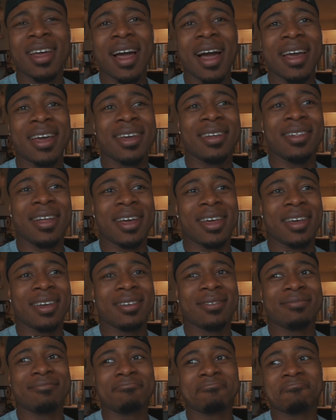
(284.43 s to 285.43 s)
I get like
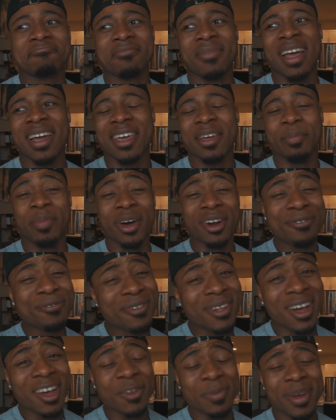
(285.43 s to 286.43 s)
I get
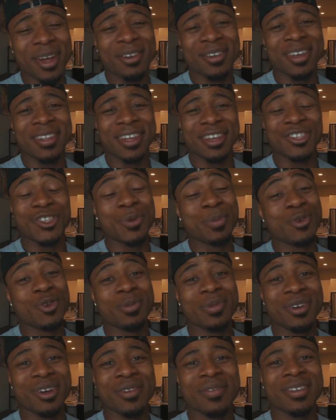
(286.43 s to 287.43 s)
butterflies, but I don't get like super
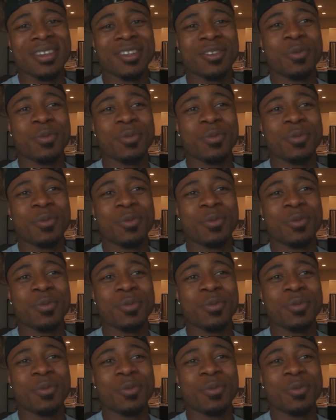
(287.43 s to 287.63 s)
duper nervous.